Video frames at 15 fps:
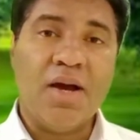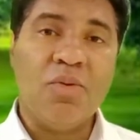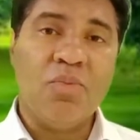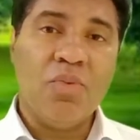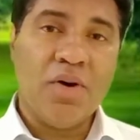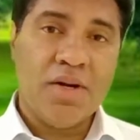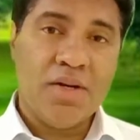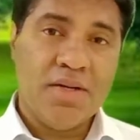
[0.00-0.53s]

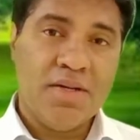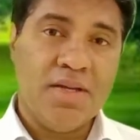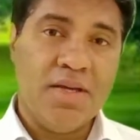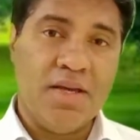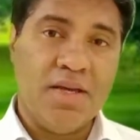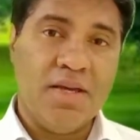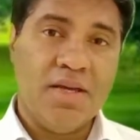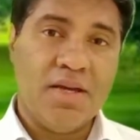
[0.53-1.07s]
And one
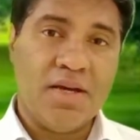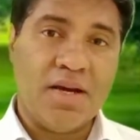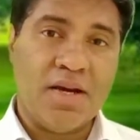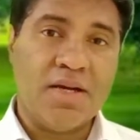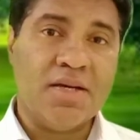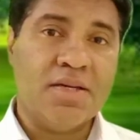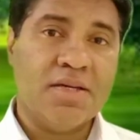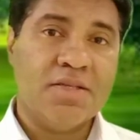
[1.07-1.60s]
day,
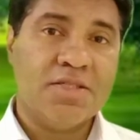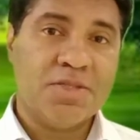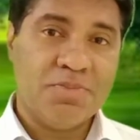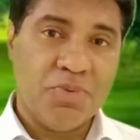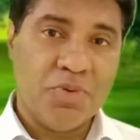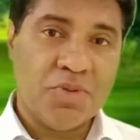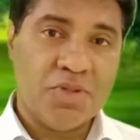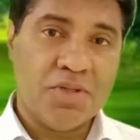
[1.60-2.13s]
I
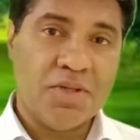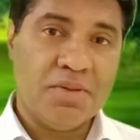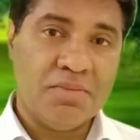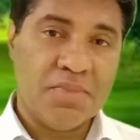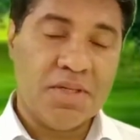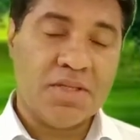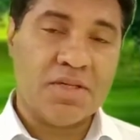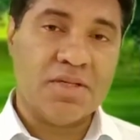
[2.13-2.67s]
spoke to her
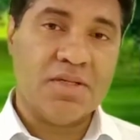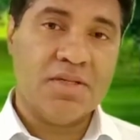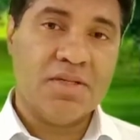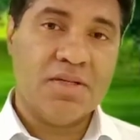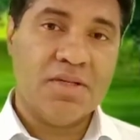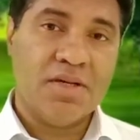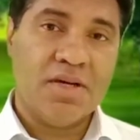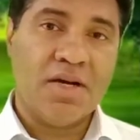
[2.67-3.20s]
mother,
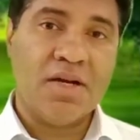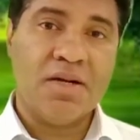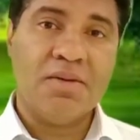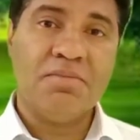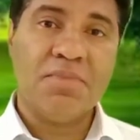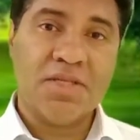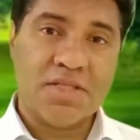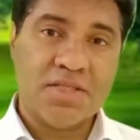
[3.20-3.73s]
and her
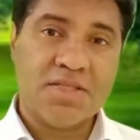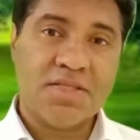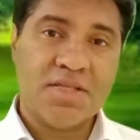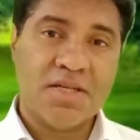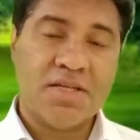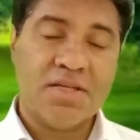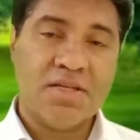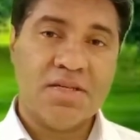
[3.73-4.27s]
mother
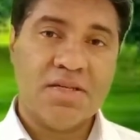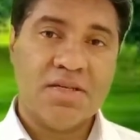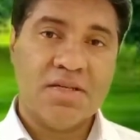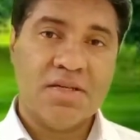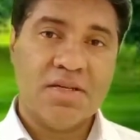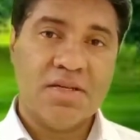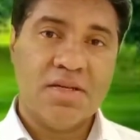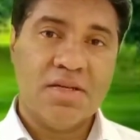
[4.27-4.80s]
said,
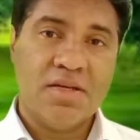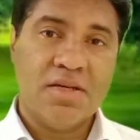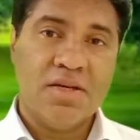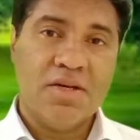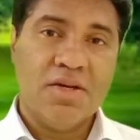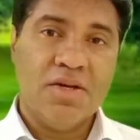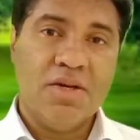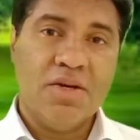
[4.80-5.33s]

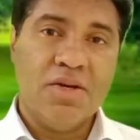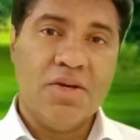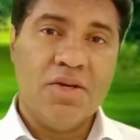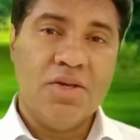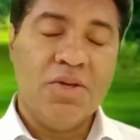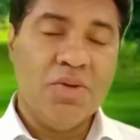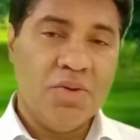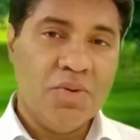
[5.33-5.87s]

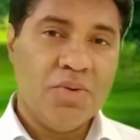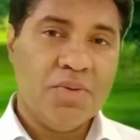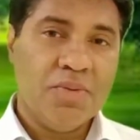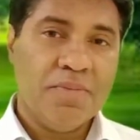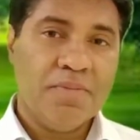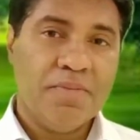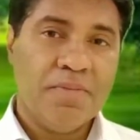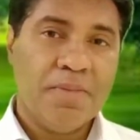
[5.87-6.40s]
"You
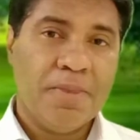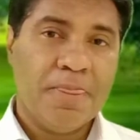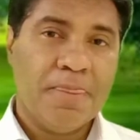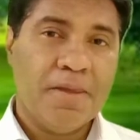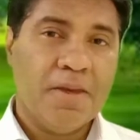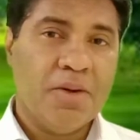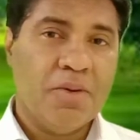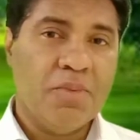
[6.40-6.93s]
know,
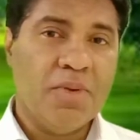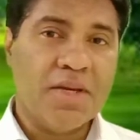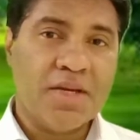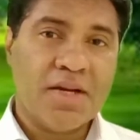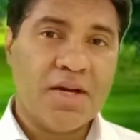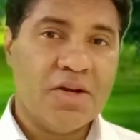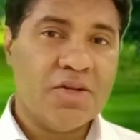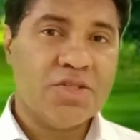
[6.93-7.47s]
we
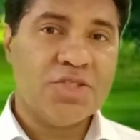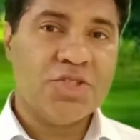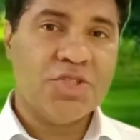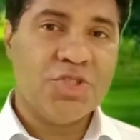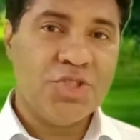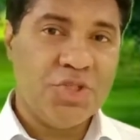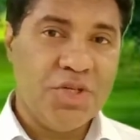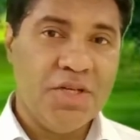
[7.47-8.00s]
cannot
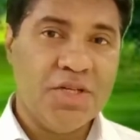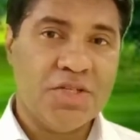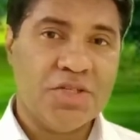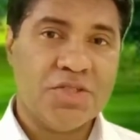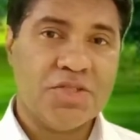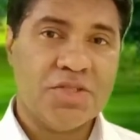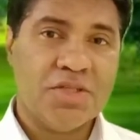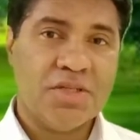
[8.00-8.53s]

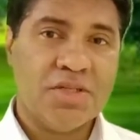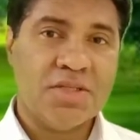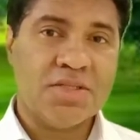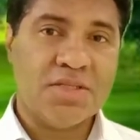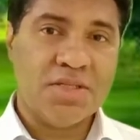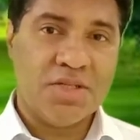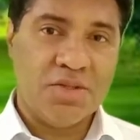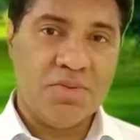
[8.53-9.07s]
change the
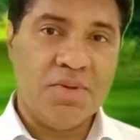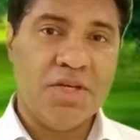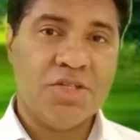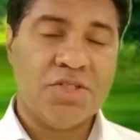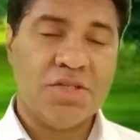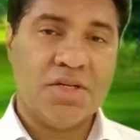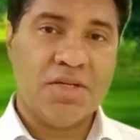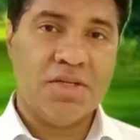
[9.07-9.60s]

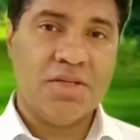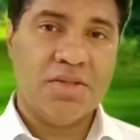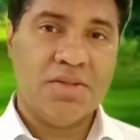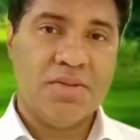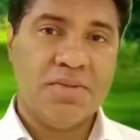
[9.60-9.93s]
situation,